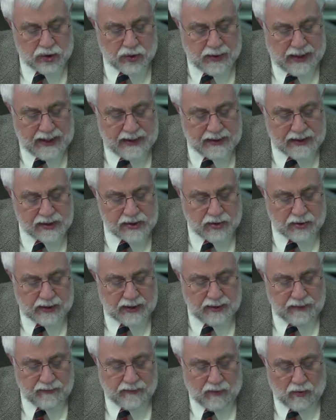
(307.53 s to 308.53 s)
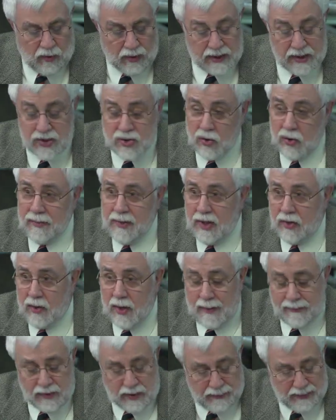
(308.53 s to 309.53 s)
trade is looking for the soybean
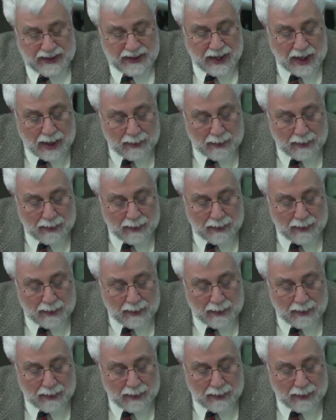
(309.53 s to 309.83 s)
crop to be